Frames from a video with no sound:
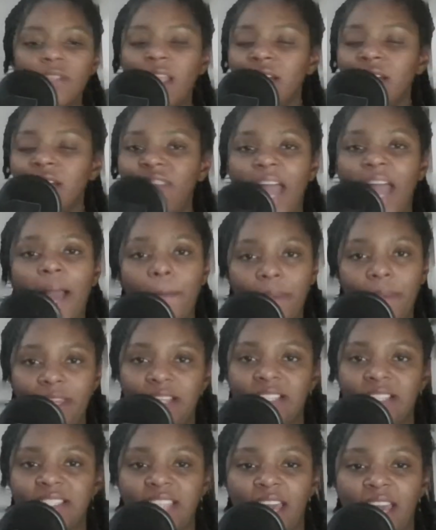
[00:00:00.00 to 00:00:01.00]
That being
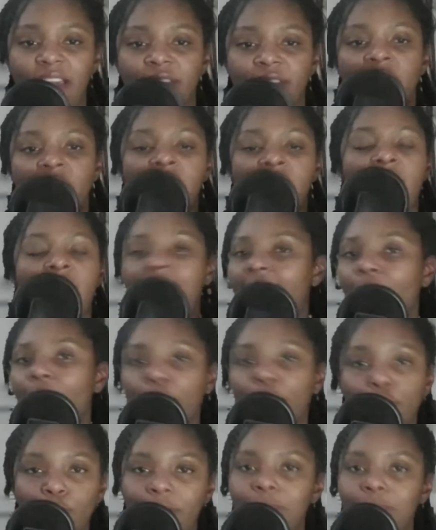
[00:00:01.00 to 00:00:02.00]
said, how
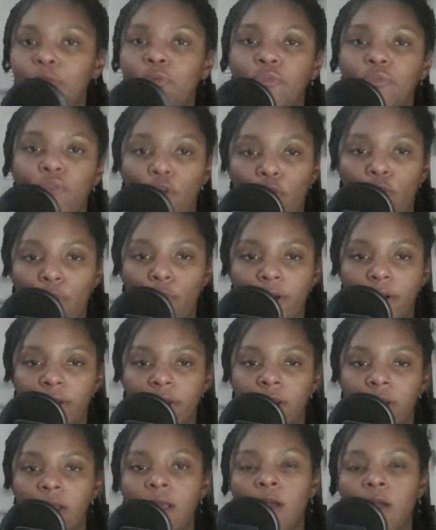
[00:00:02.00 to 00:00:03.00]
do we move forward?
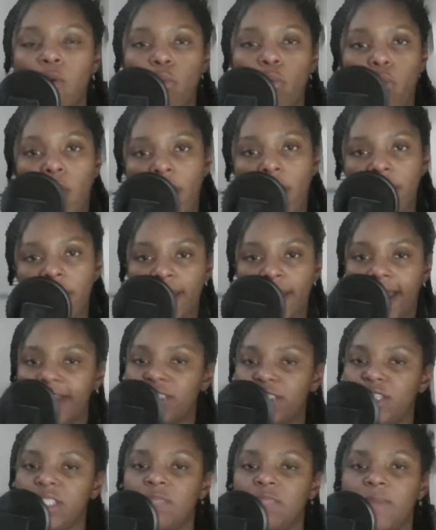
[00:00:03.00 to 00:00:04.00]
One, I
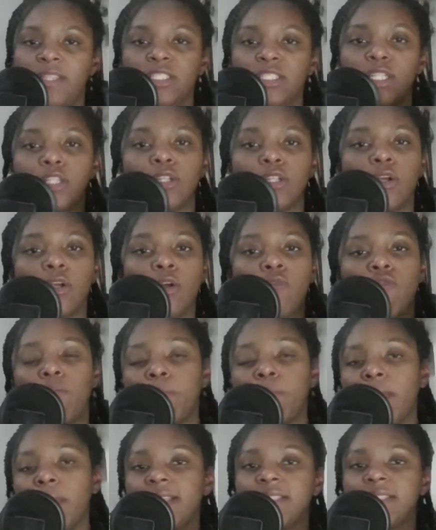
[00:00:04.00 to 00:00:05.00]
just mentioned
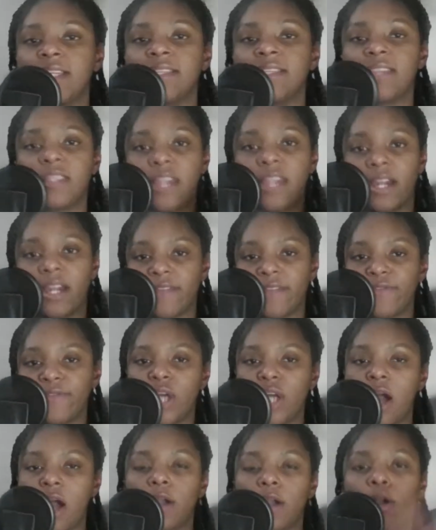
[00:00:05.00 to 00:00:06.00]
replacing the negative
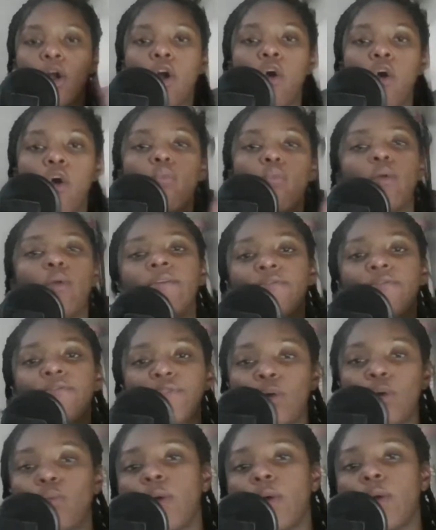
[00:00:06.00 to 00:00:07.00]
talk with
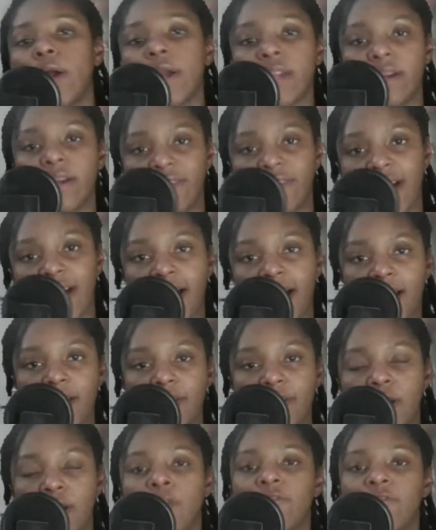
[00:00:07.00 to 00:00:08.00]
the word of God,
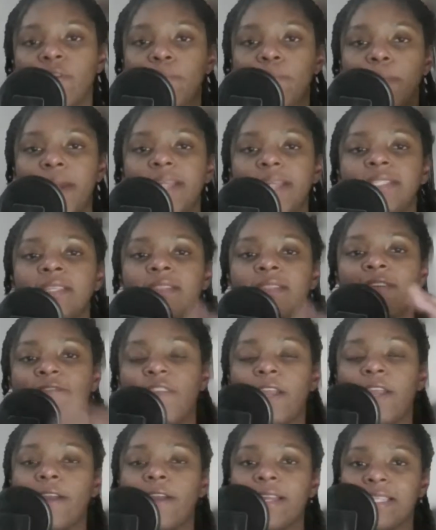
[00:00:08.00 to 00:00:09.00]
replacing the
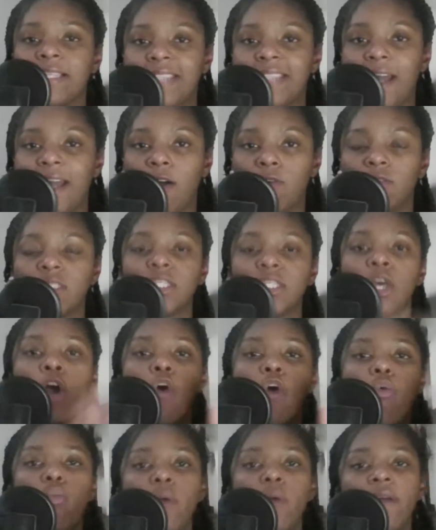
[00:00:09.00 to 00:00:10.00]
fear and doubts
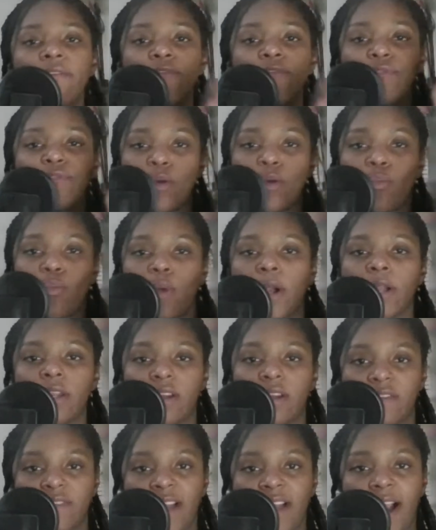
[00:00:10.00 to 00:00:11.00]
with the word
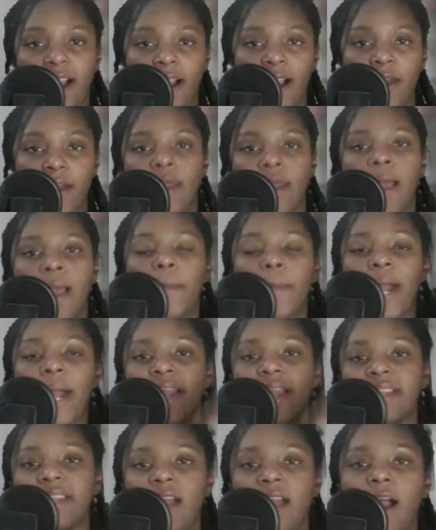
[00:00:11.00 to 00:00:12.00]
of God by
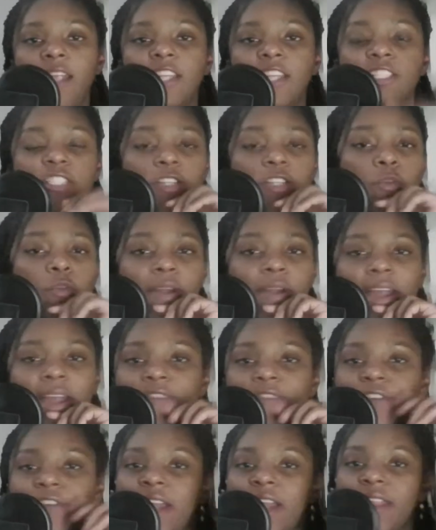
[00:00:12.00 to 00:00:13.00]
acknowledging
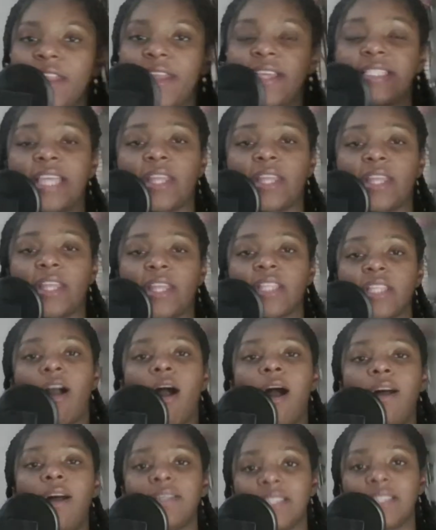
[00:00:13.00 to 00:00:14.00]
whatever it is that is
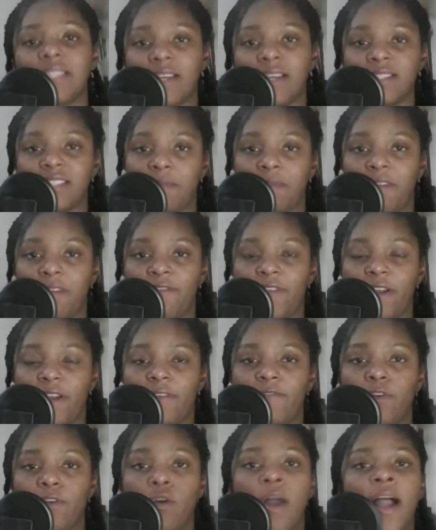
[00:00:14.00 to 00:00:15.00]
causing us to be
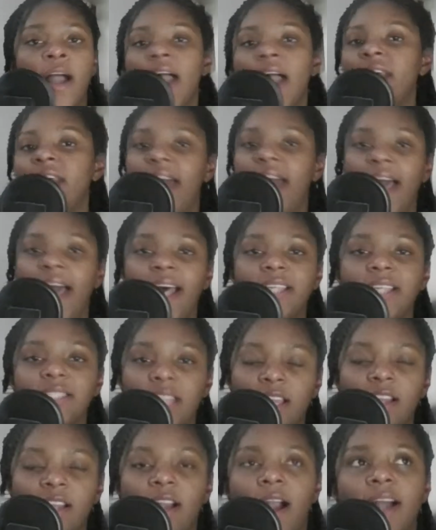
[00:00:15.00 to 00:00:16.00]
fearful and
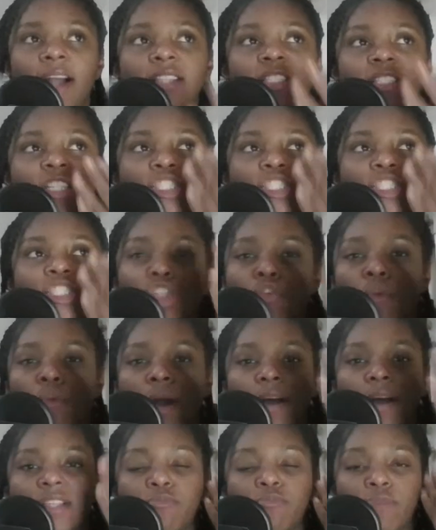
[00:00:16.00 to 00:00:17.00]
asking God to show
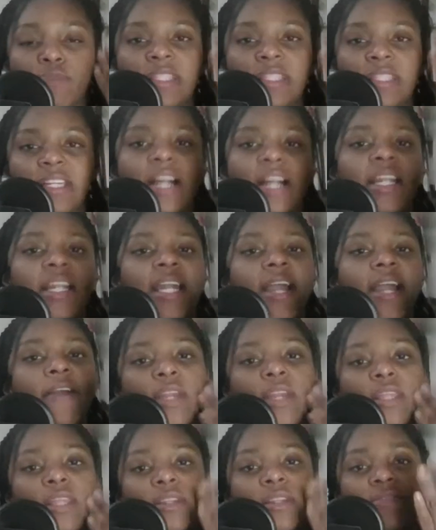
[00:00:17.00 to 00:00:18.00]
us, bring the
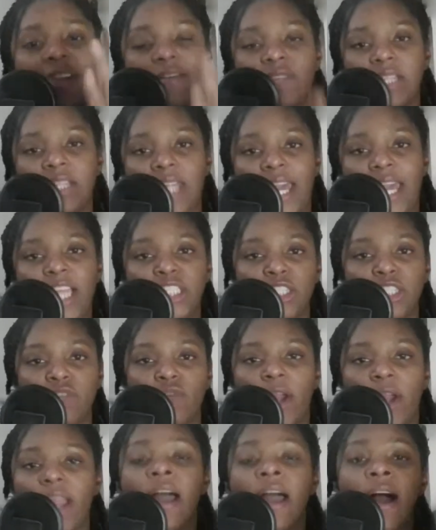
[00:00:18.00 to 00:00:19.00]
clarity, the revelation,
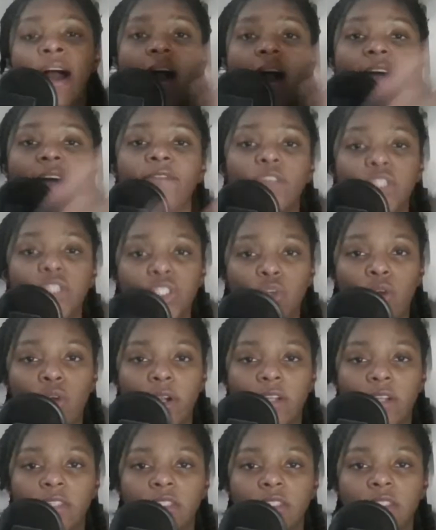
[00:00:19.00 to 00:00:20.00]
right, of a
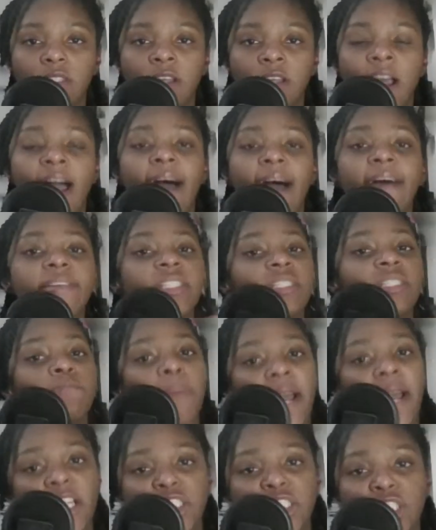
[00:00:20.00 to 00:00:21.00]
source,
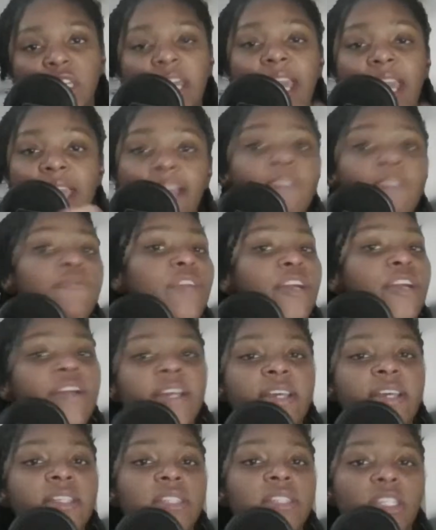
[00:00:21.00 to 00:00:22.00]
especially if there
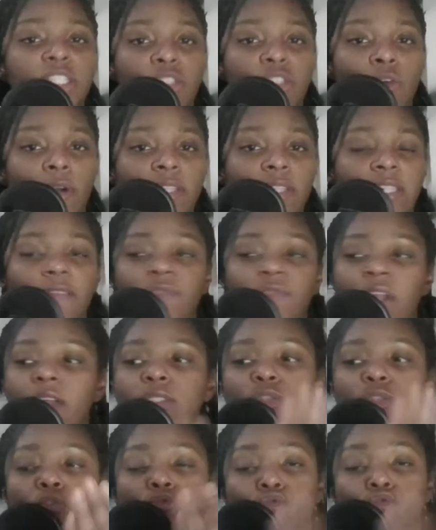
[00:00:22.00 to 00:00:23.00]
is a source, if there's
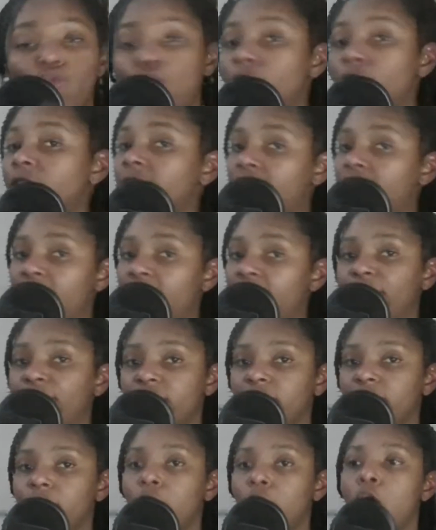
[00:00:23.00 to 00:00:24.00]
a rooted
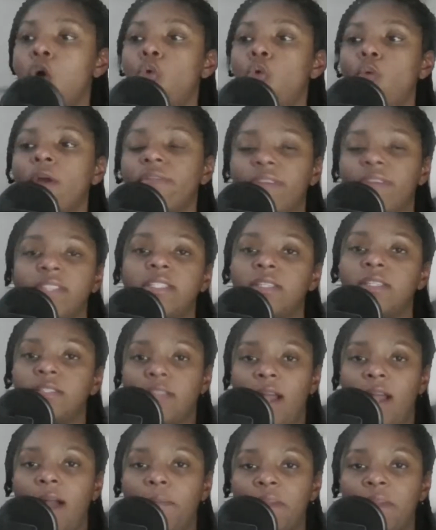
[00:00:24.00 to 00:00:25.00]
area where this is
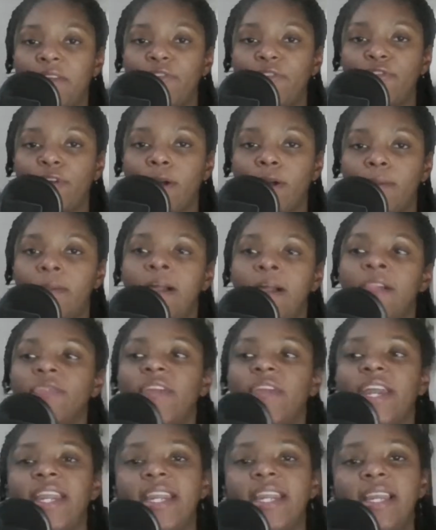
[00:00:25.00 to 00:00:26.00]
coming from,
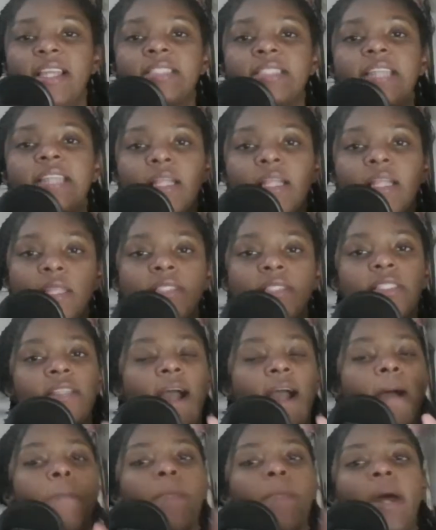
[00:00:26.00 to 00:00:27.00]
that He's like, listen,
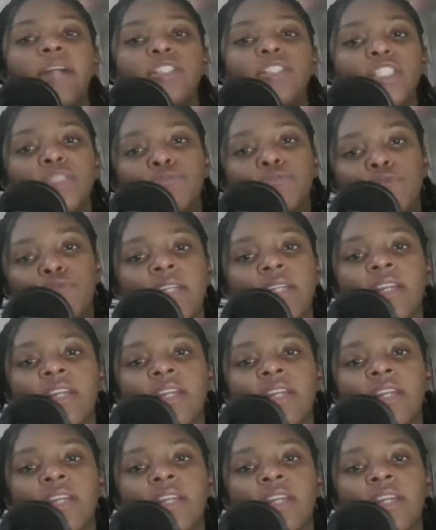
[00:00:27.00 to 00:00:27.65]
I'm not just bringing